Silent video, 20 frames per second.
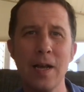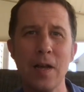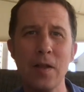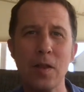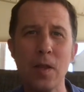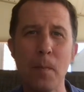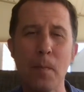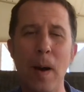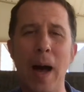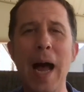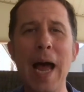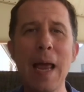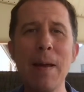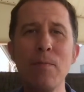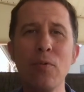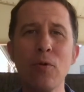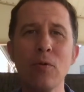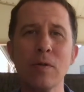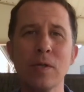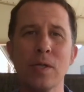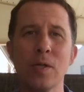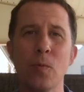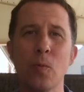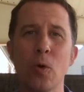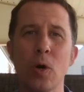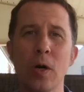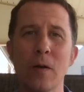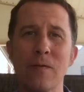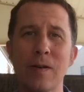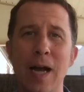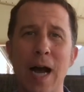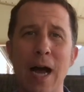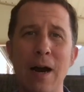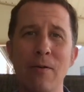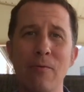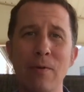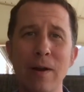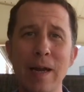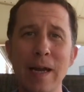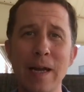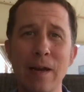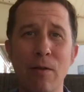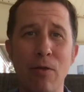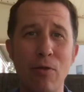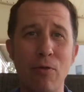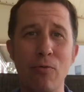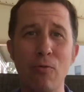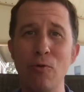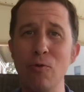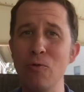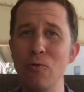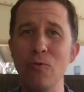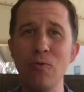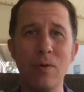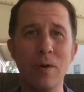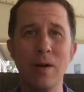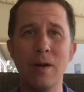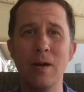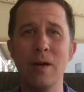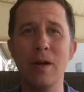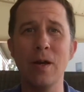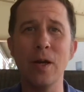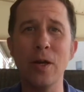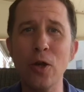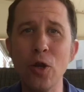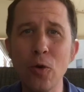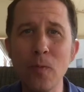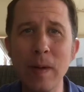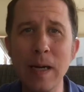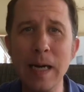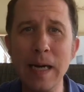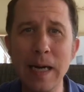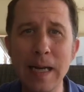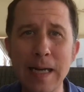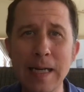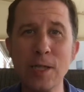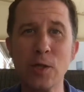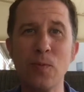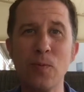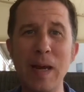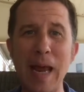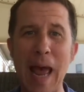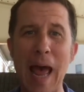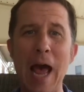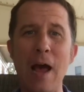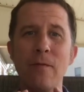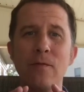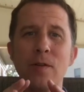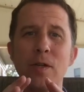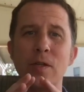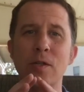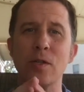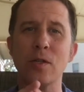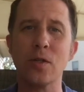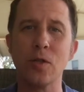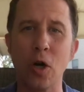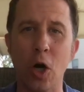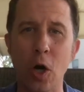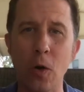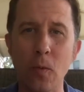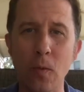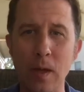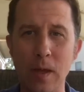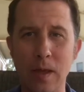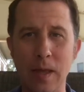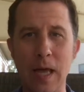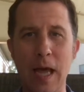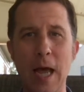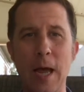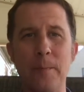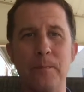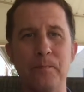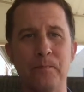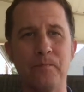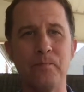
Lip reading: The Bible is the word of God written through human lens. We have to start with that.